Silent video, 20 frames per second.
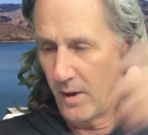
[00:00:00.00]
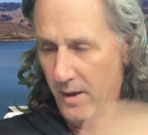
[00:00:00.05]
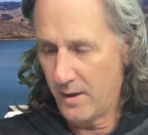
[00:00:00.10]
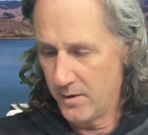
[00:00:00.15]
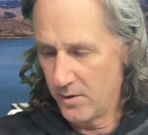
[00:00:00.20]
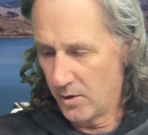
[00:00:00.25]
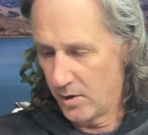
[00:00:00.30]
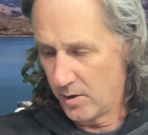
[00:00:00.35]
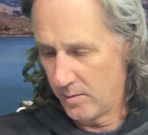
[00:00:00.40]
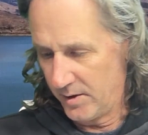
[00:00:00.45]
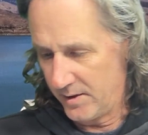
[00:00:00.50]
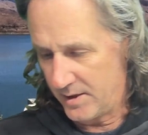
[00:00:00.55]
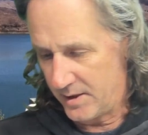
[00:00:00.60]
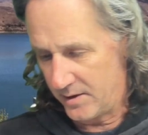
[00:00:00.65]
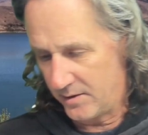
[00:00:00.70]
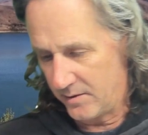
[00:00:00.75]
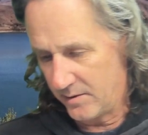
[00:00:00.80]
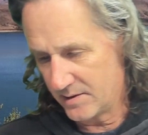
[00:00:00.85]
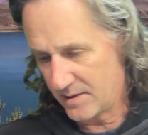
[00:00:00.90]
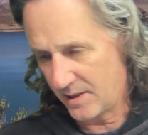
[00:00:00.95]
normally
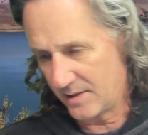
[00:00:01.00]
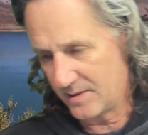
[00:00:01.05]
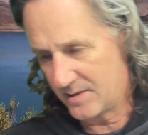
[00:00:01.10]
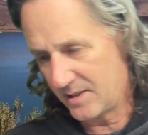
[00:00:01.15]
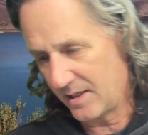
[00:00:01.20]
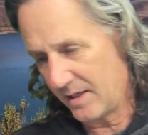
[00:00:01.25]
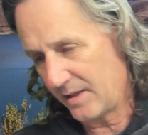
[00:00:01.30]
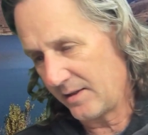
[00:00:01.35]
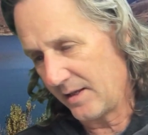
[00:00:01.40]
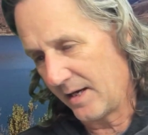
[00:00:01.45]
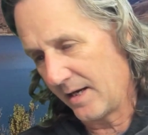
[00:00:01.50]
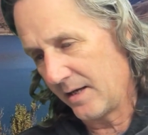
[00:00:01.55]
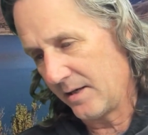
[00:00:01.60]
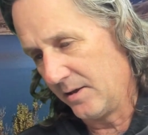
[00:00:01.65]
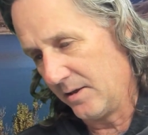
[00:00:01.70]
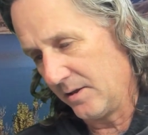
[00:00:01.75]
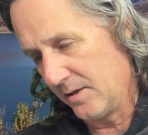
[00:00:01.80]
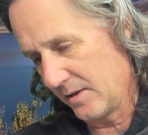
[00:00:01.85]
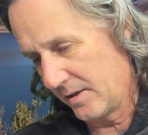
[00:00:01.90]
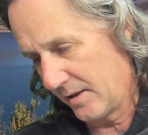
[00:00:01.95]
do is I take that
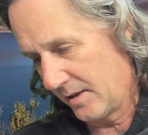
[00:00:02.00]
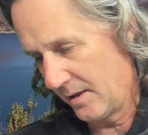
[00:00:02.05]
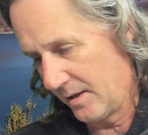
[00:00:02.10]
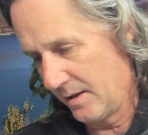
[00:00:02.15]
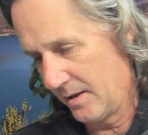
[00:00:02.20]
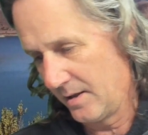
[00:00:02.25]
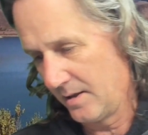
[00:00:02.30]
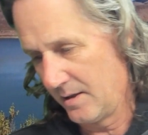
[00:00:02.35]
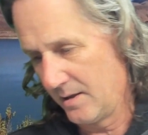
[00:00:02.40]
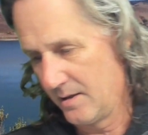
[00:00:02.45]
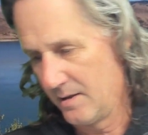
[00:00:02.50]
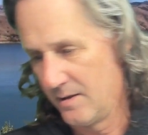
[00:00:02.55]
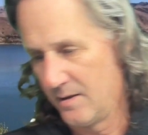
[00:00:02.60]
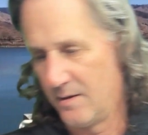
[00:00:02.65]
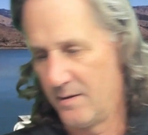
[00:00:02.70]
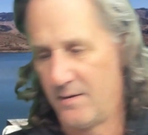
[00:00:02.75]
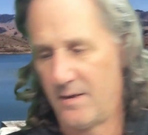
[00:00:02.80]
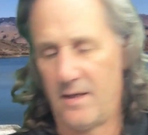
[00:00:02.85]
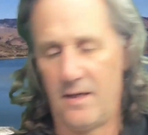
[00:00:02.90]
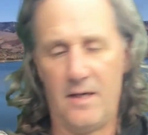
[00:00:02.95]
hook,
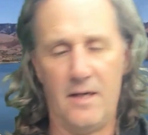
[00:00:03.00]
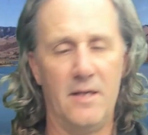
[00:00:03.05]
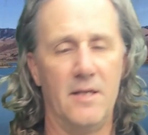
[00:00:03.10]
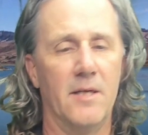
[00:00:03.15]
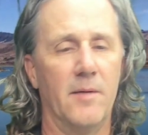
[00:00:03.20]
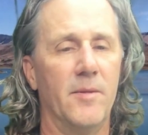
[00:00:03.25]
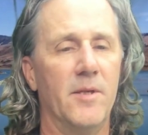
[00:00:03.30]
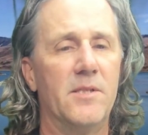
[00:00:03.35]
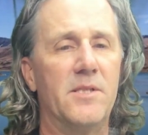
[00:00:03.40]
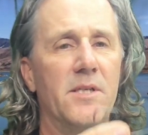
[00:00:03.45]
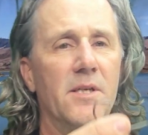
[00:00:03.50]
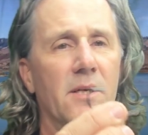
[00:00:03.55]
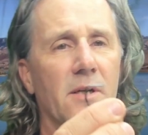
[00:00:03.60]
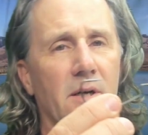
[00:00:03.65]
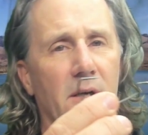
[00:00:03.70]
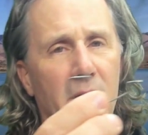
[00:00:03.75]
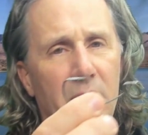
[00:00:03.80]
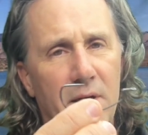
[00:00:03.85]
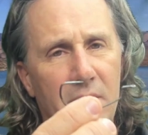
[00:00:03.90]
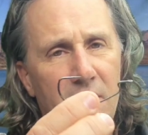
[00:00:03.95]
that EWG
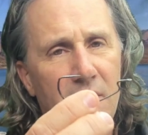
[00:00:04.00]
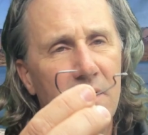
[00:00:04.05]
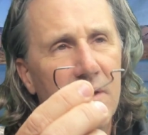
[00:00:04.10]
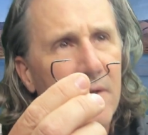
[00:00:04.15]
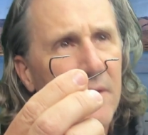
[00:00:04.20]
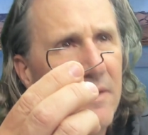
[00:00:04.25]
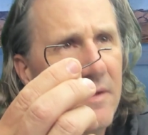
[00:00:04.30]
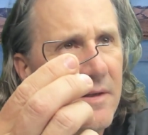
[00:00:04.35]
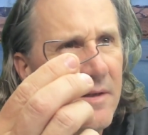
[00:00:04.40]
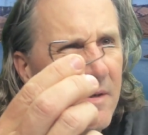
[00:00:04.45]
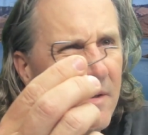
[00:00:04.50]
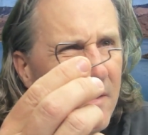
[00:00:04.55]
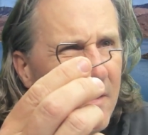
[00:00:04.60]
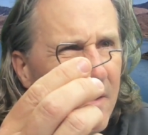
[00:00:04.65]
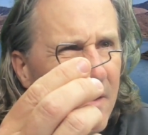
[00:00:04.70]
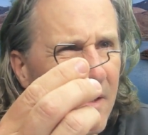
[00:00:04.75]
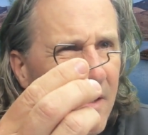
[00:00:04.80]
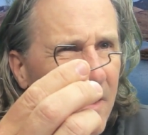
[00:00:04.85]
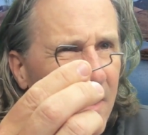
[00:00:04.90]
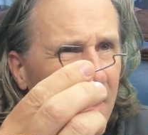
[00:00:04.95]
hook,
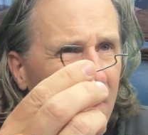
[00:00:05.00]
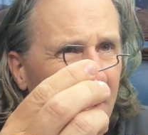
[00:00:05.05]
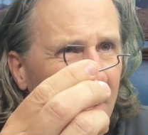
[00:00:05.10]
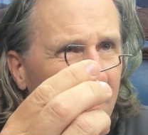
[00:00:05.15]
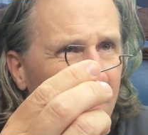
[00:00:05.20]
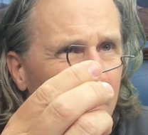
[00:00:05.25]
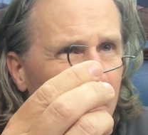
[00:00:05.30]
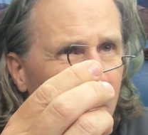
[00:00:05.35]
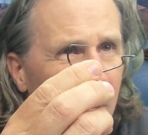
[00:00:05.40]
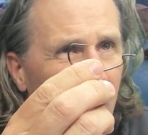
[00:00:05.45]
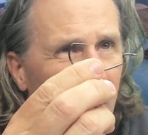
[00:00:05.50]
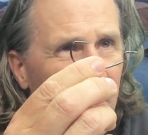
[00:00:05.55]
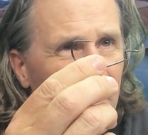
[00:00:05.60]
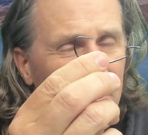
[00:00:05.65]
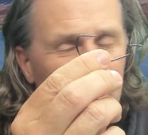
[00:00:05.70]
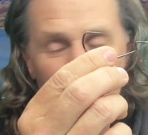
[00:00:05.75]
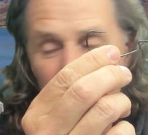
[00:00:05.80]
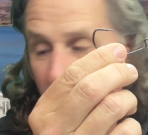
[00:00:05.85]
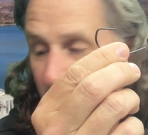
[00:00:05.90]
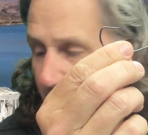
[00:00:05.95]
and I
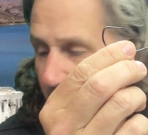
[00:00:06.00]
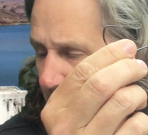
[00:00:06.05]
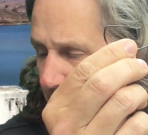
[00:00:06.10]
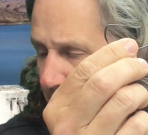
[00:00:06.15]
modify it.